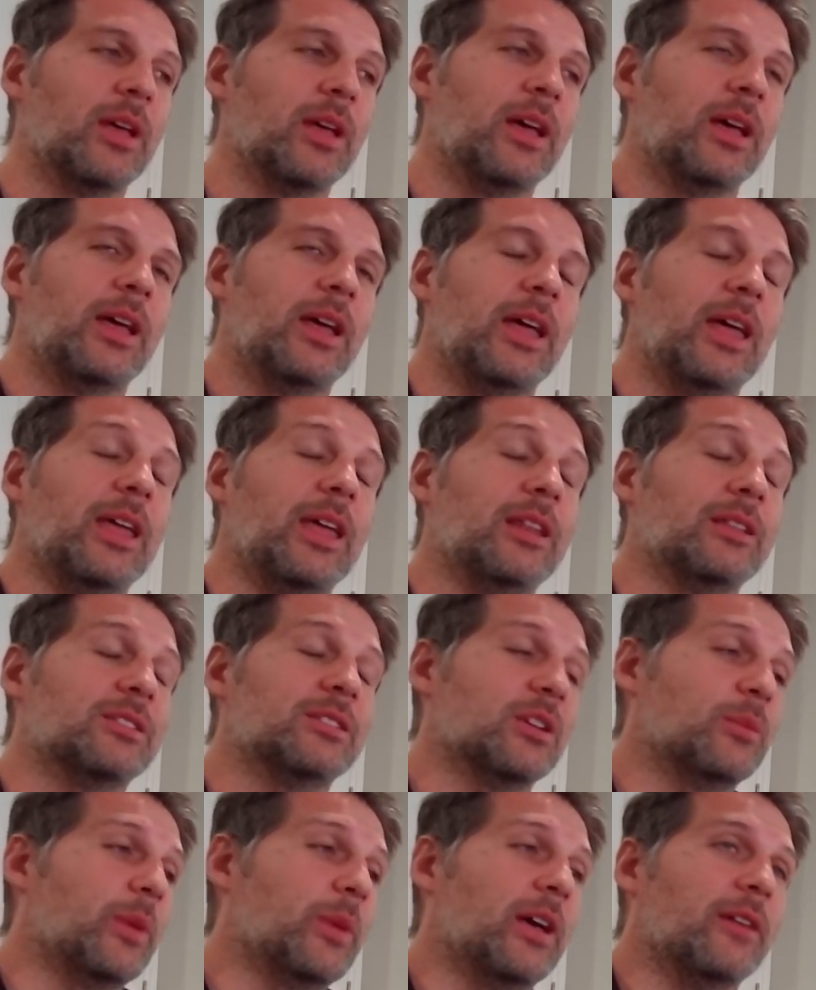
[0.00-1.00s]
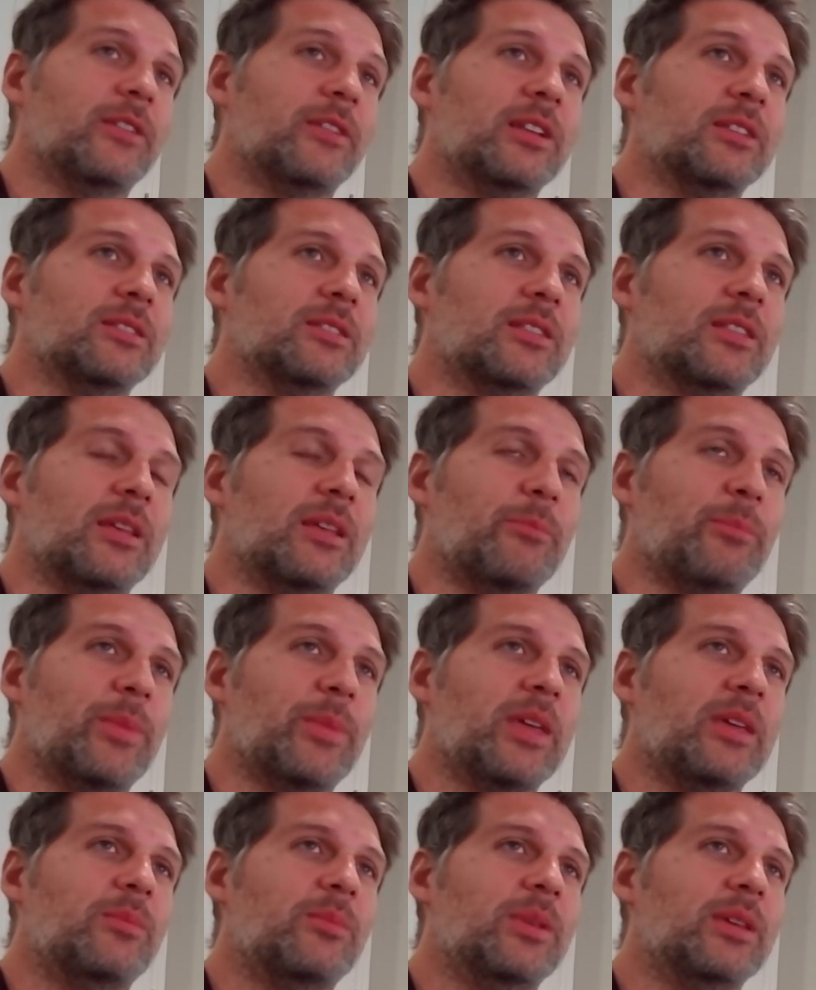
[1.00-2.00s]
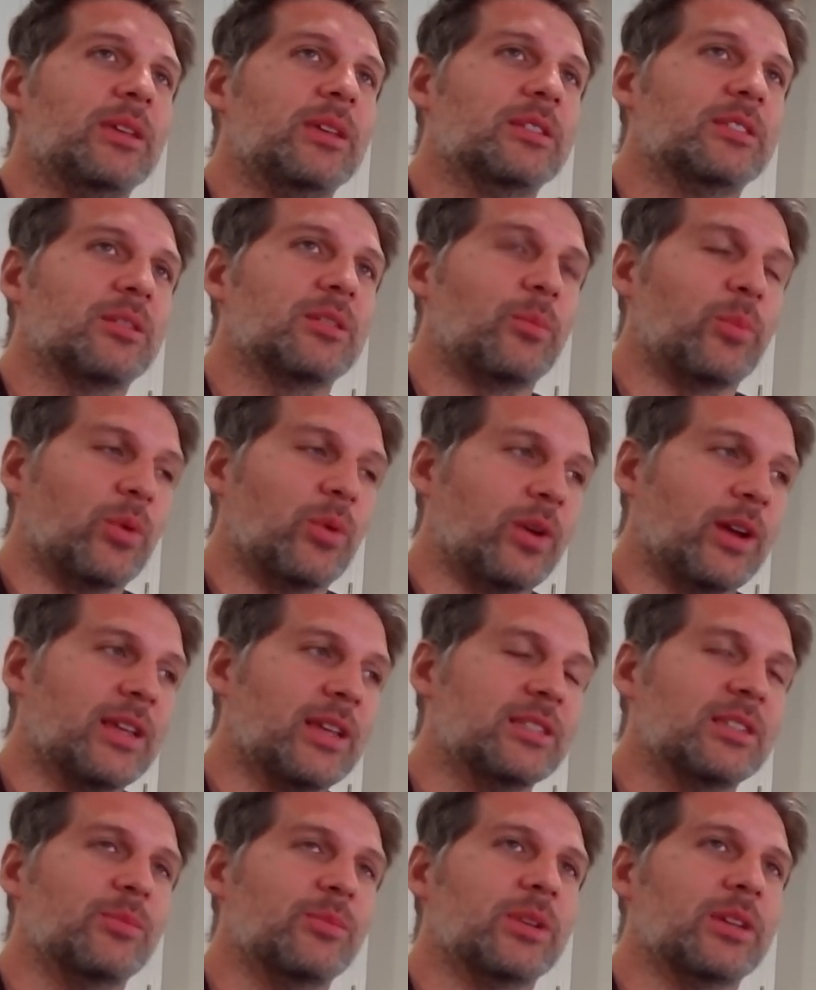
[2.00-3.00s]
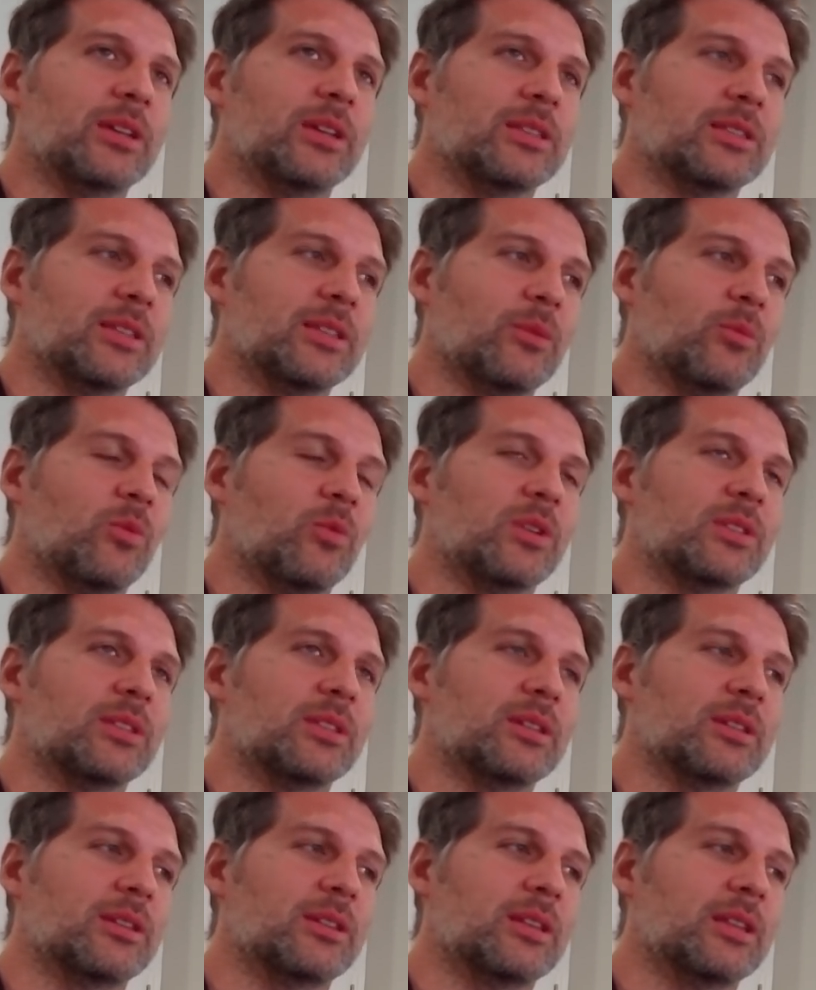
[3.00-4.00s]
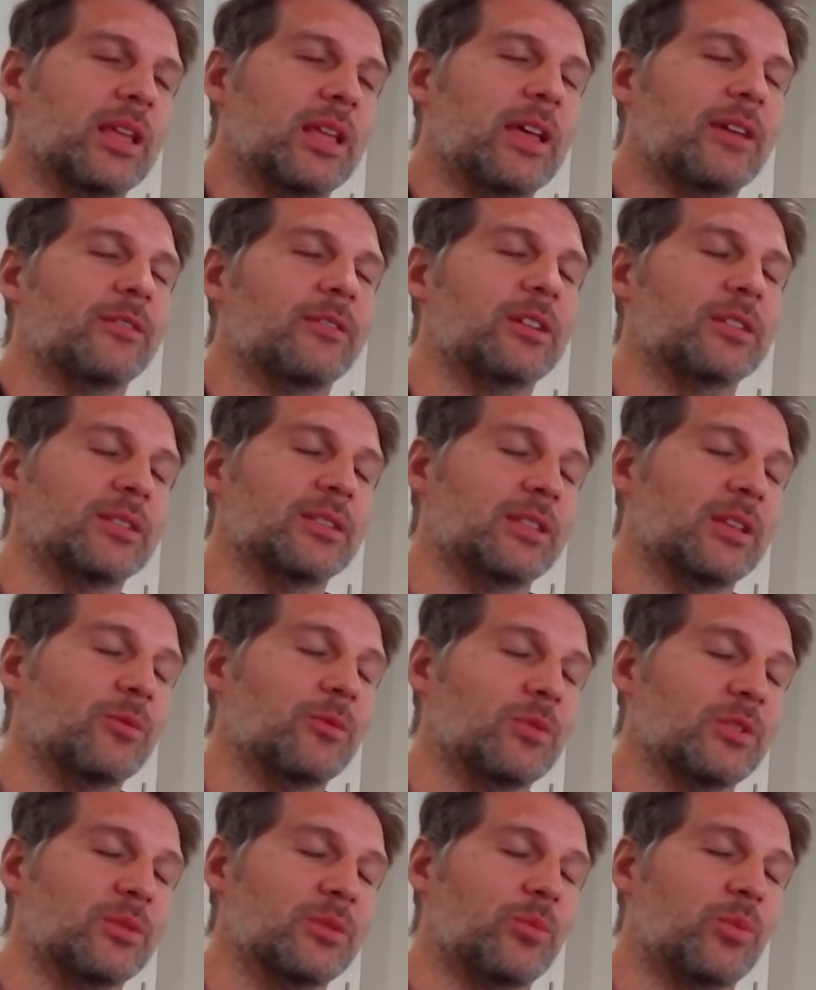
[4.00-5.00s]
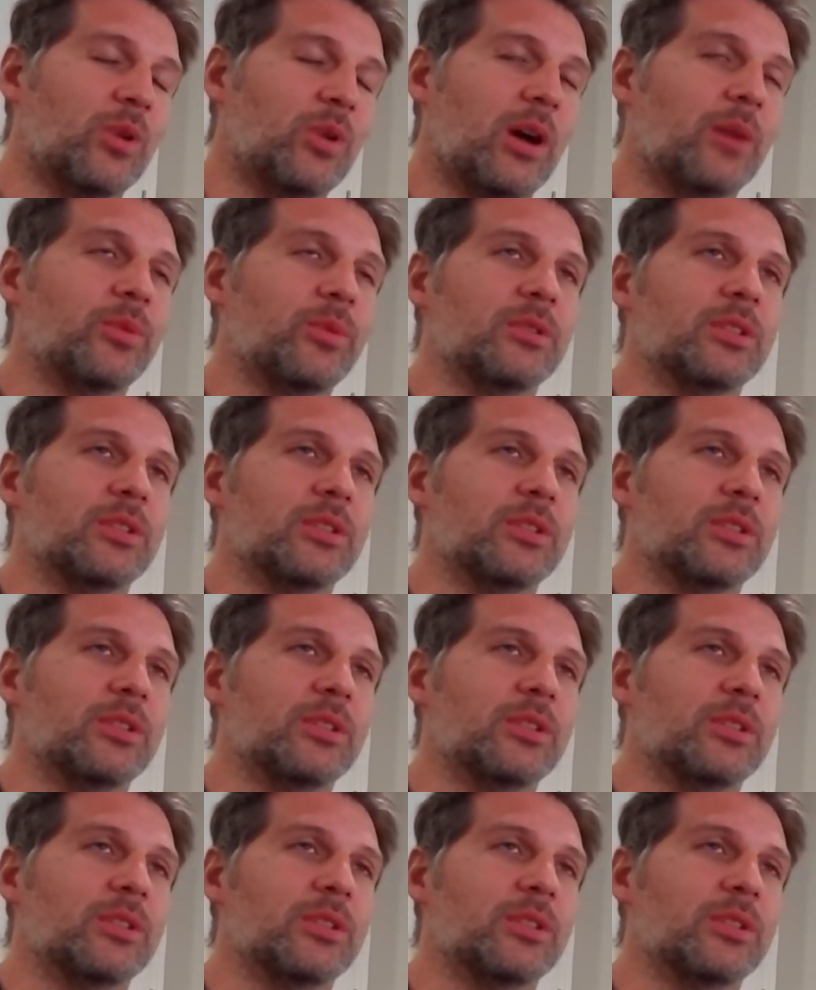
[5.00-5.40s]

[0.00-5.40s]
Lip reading: and some evidence that may be suppressed because it wasn't evidence that was properly